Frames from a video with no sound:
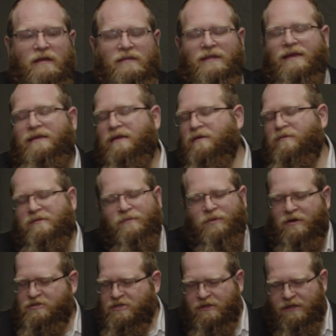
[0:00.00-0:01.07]
that Yid was a
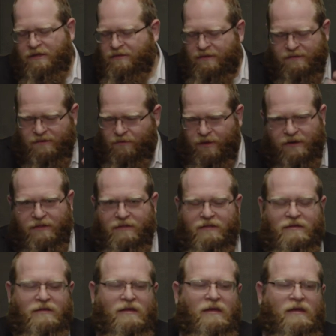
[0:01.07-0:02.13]
Pashut Yid, doesn't know anything.